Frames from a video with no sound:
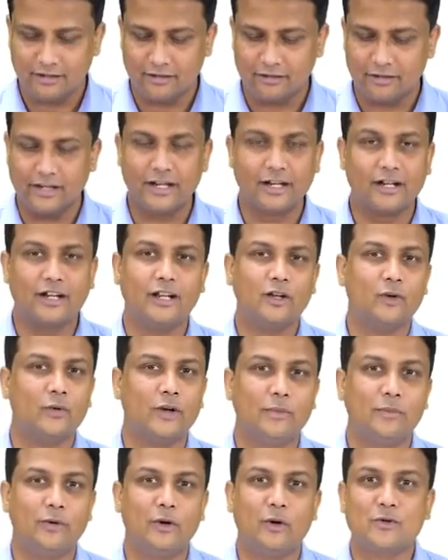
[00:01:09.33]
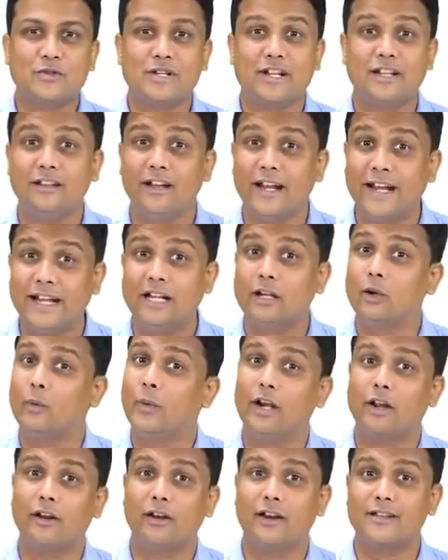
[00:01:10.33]
directly you are able to see the
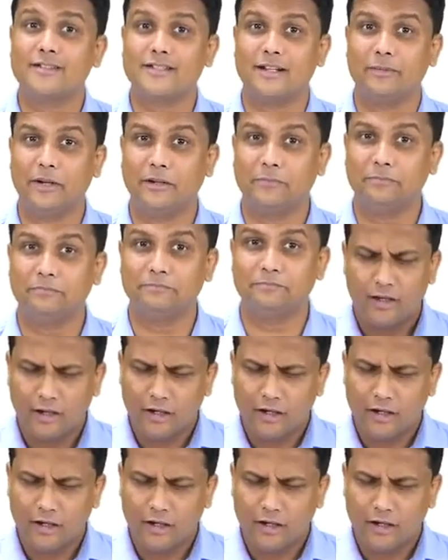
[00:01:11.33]
interventricular septum.